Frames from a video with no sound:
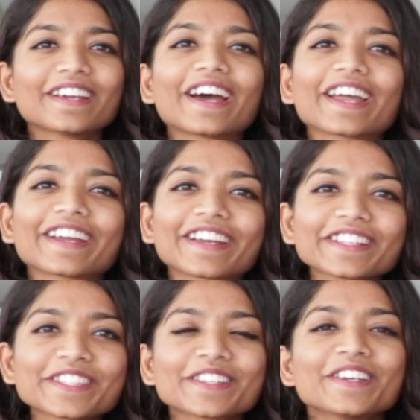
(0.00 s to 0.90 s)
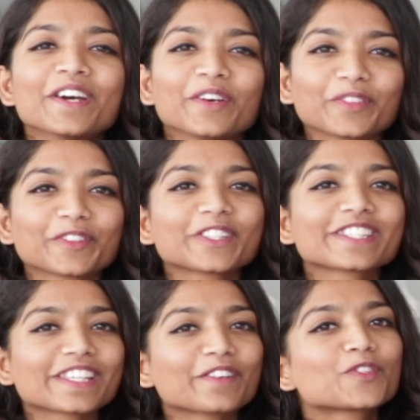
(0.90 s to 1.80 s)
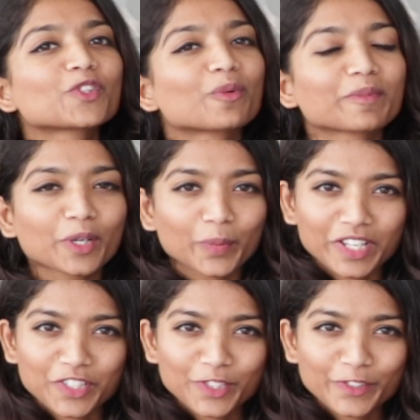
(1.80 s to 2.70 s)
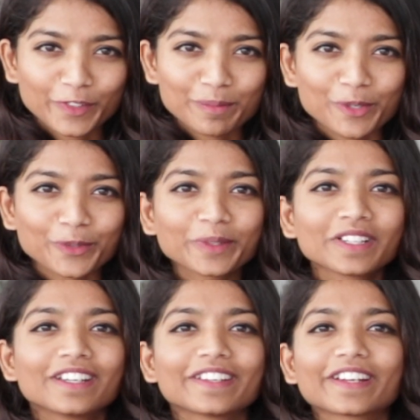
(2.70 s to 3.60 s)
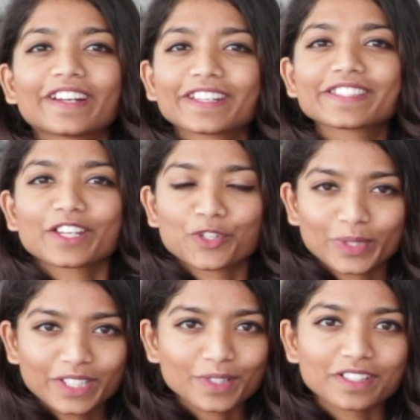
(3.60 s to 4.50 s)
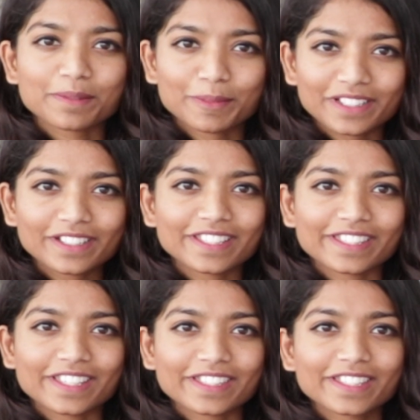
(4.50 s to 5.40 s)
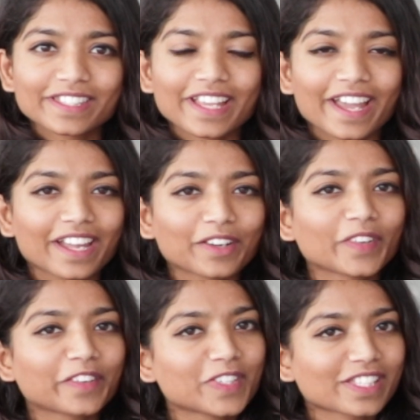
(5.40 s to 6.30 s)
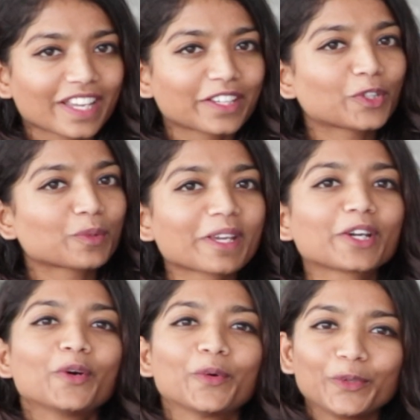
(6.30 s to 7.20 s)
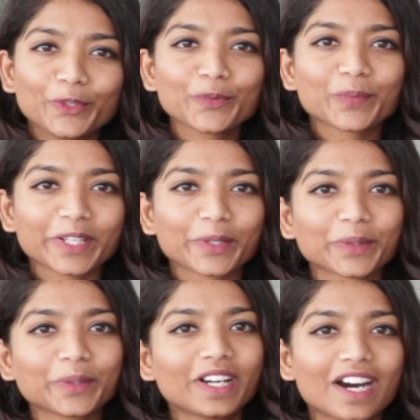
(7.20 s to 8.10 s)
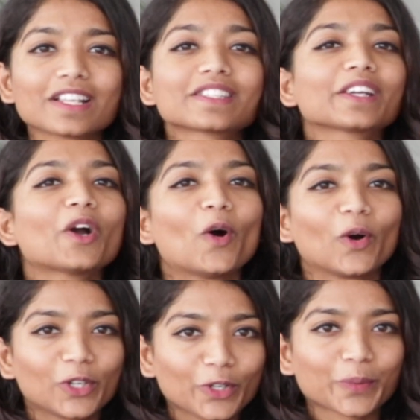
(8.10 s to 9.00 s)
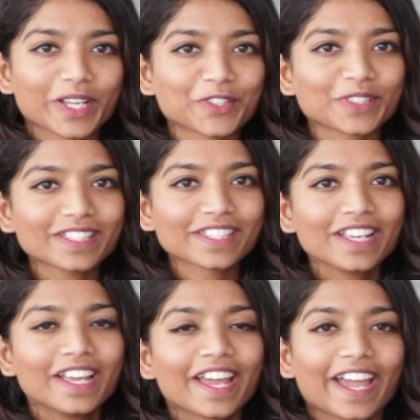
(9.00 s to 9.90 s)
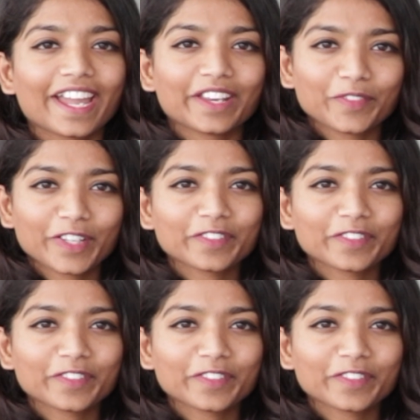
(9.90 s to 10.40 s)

Hi guys, we've received so many questions from you regarding sexually transmitted diseases, and we have decided to make a whole new video answering all your questions. And we have